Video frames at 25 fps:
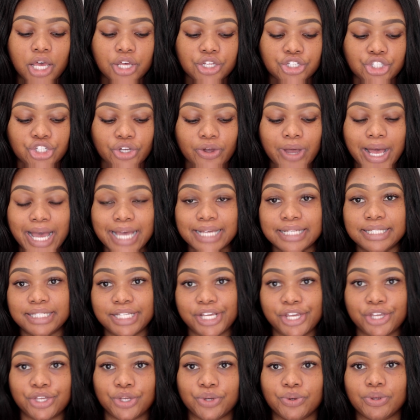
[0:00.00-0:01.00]
So
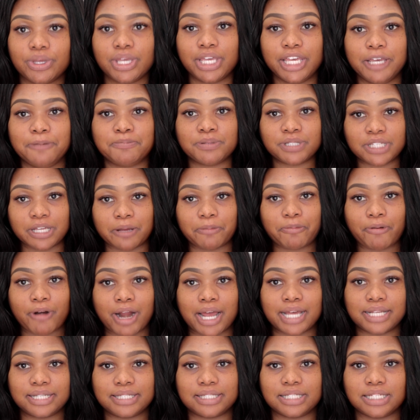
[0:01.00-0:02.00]
ICU keeps their
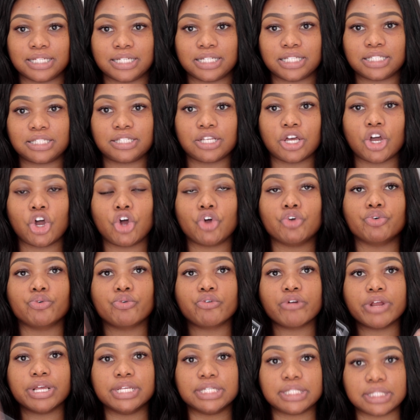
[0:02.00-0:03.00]
prices
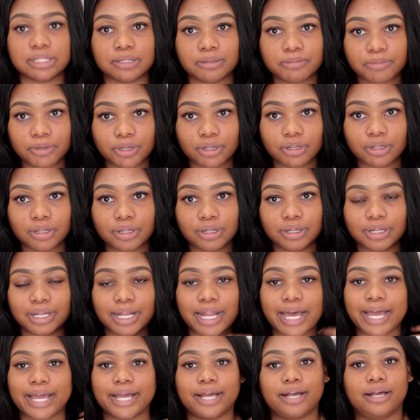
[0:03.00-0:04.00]
reasonable.
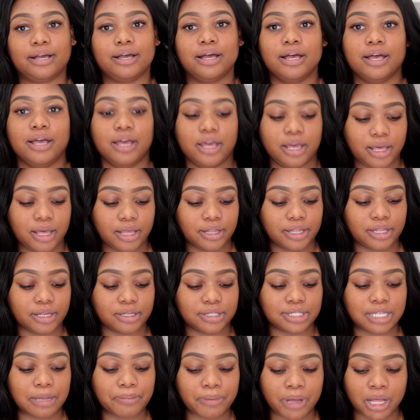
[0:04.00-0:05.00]
Like, the
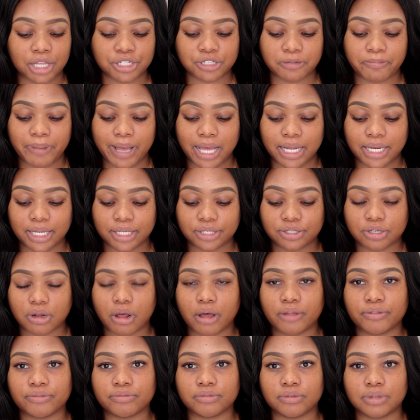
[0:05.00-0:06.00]
subculture palette
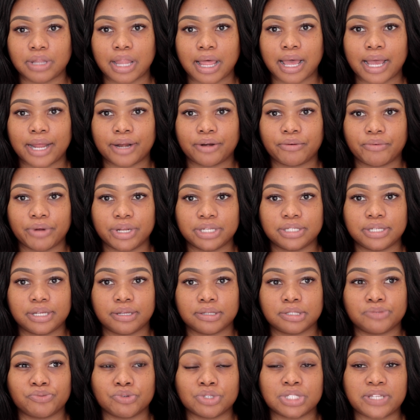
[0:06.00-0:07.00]
online
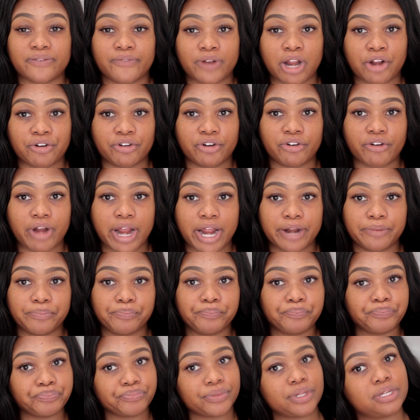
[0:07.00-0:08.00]
retails for 700
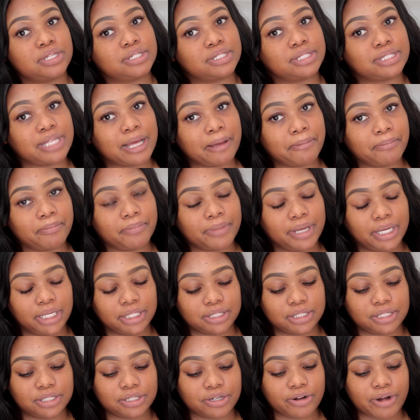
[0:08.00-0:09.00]
rand. Some
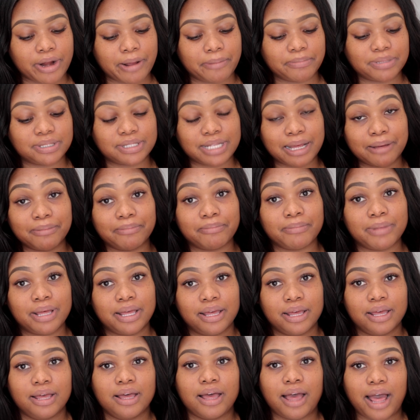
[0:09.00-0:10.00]
Instagram, some
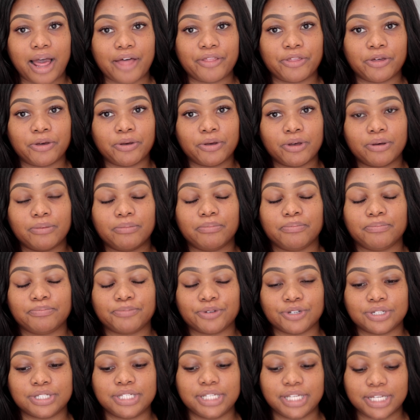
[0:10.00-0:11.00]
other
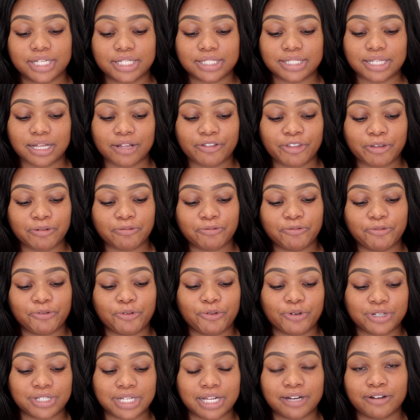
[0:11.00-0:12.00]
boutiques sell it
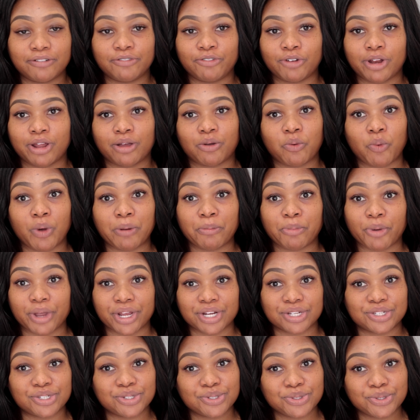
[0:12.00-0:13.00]
for like
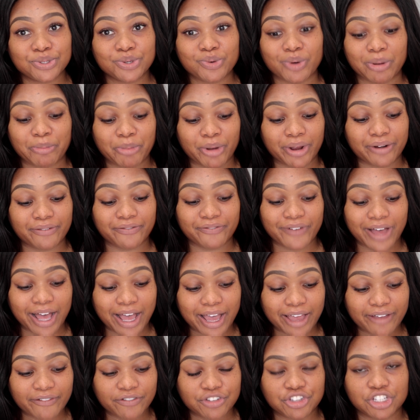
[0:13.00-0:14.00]
1.2,
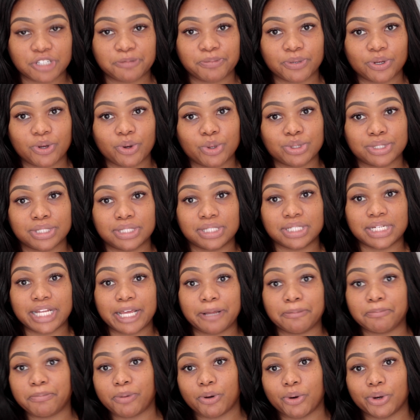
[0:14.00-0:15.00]
1.5, just because it's an
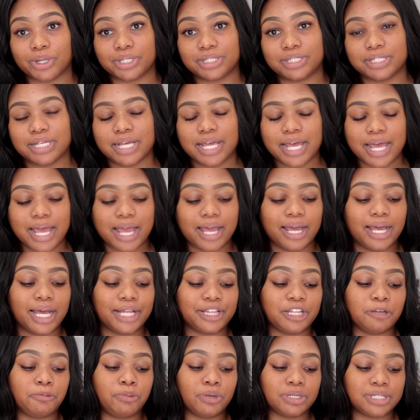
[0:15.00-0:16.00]
import
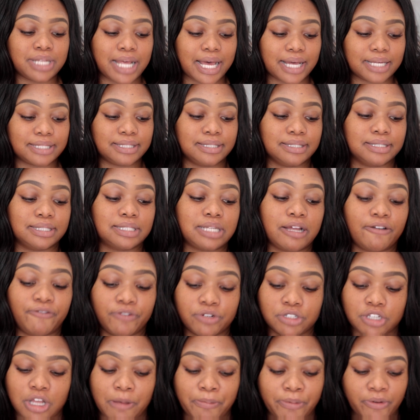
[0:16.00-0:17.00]
and they put tax and stuff
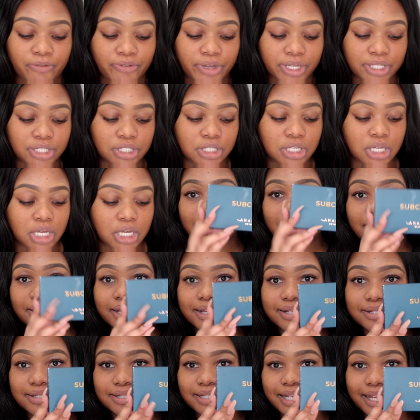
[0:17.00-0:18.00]
on top of it.
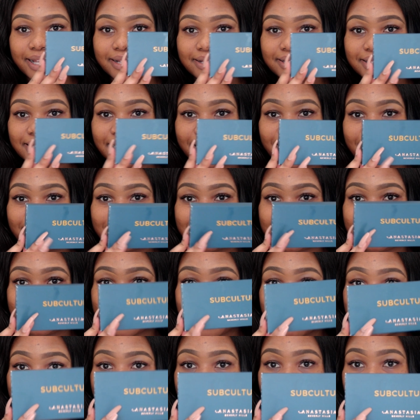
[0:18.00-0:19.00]
This is the
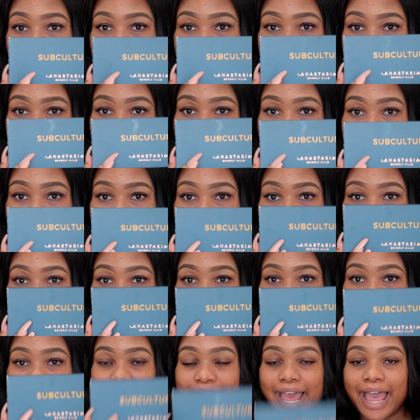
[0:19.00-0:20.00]
subculture
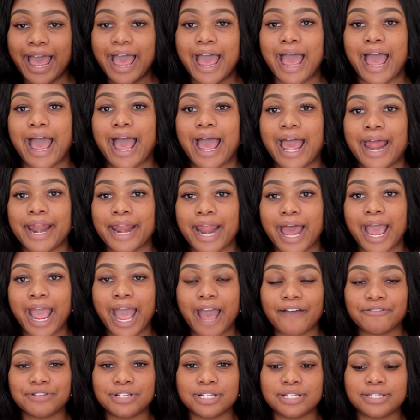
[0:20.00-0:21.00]
palette. And I
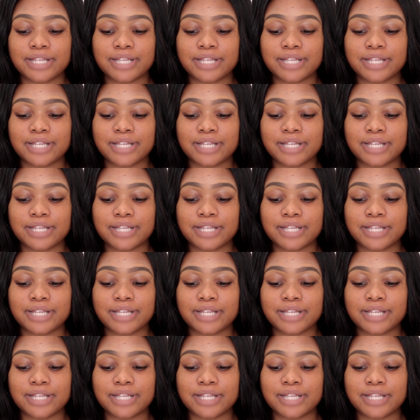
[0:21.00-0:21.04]
have to